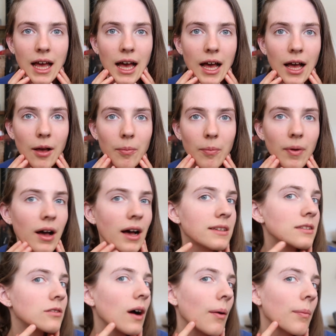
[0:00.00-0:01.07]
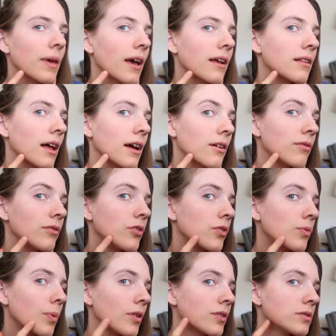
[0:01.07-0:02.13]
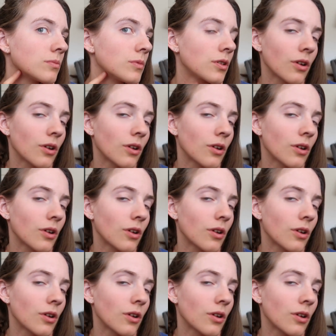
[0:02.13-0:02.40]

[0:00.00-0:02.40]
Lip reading: I still am getting, like, a few spots and